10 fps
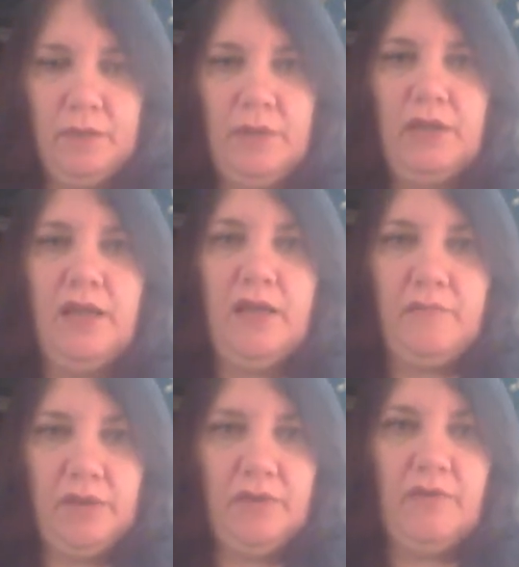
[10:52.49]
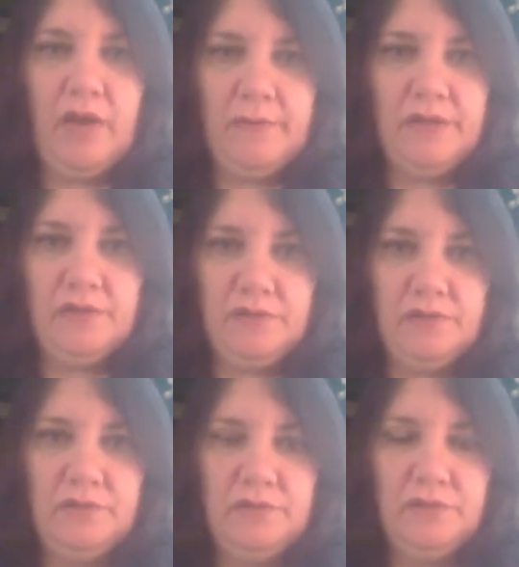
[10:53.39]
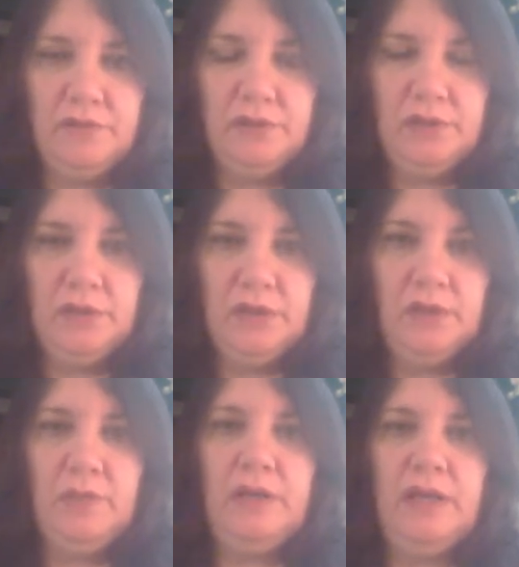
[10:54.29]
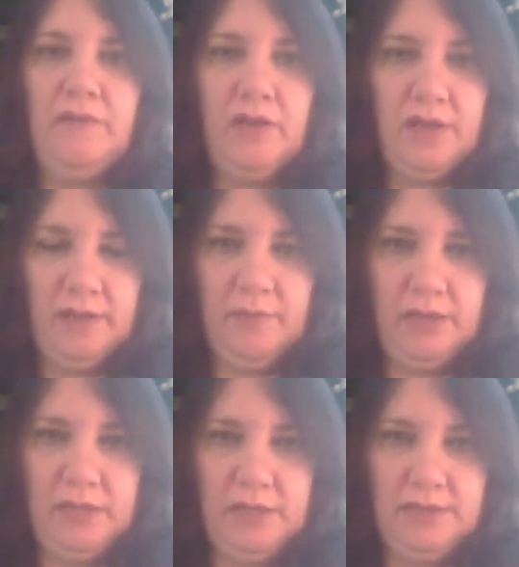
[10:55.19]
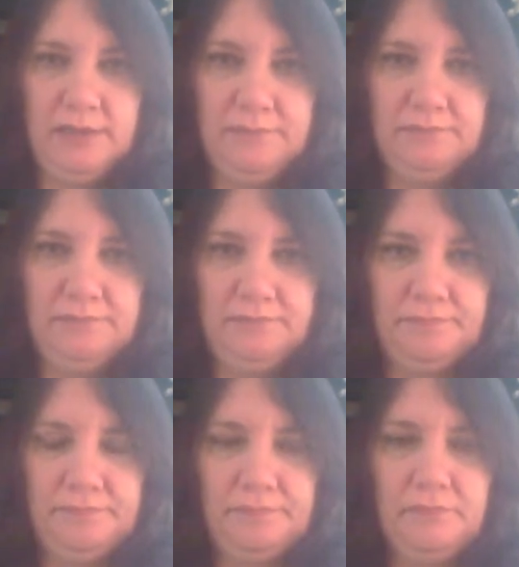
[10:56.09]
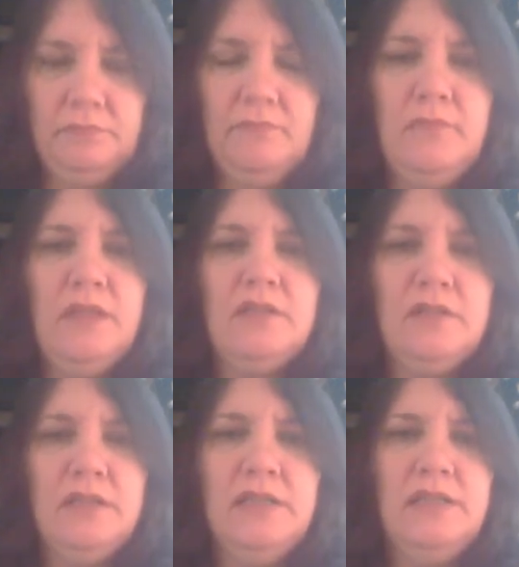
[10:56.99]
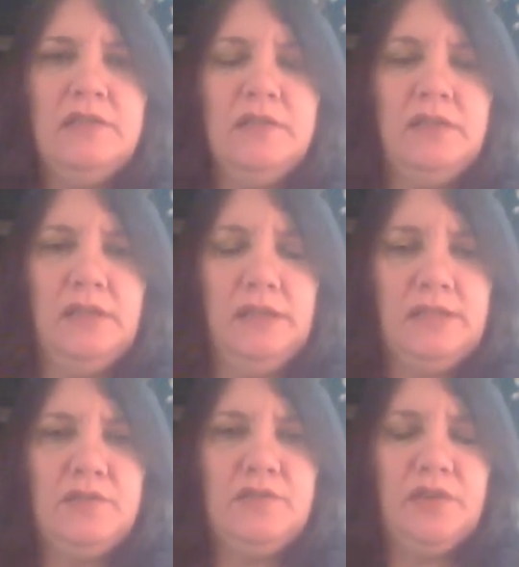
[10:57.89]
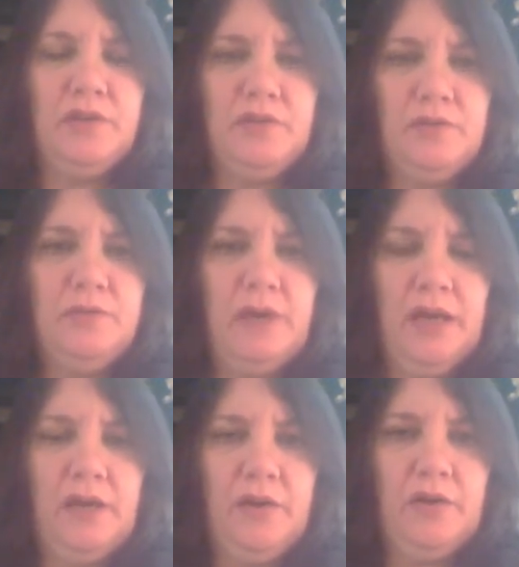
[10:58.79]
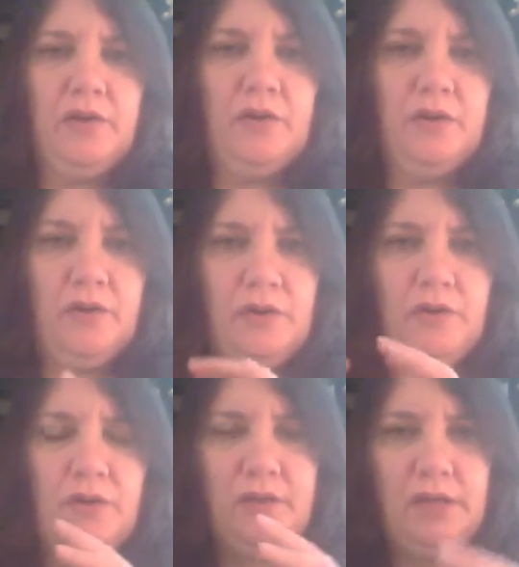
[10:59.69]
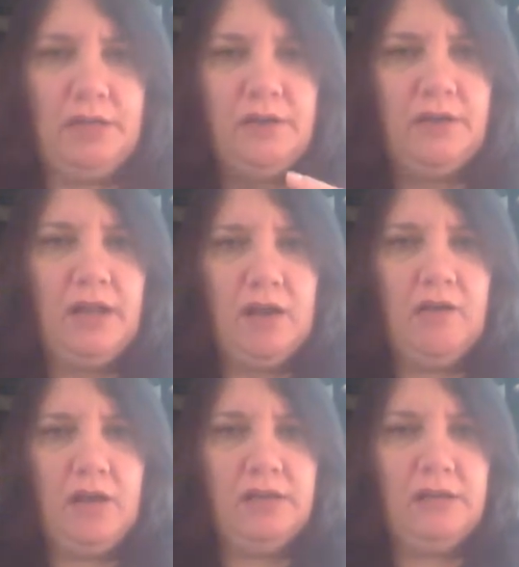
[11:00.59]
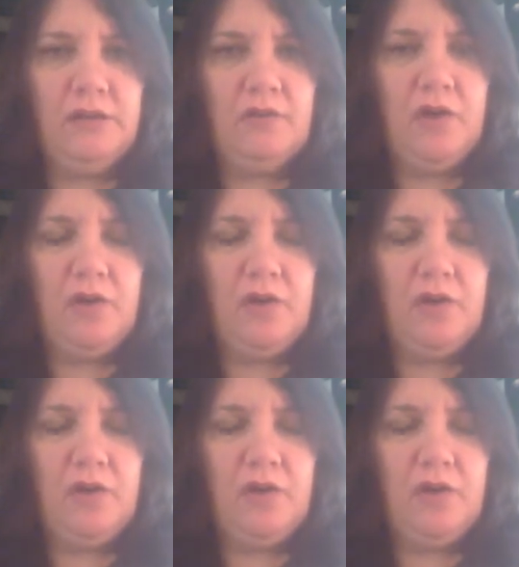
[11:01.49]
We can have meat rabbits. We can have honeybees. So I need at least a 2-acre cleared out kind of little